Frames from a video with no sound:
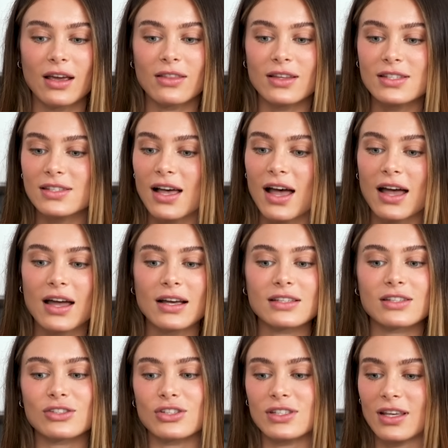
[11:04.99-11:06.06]
the
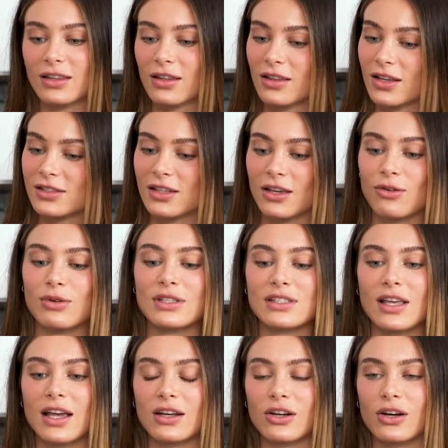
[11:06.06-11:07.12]
sex and just like the things that he was
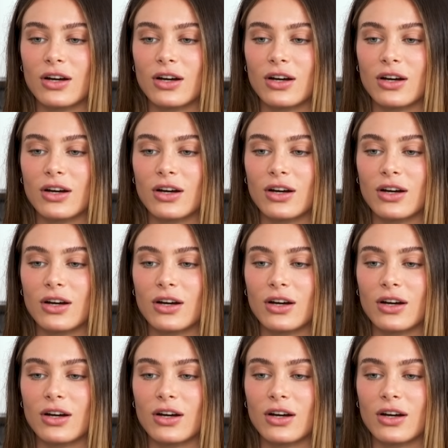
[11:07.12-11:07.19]
saying to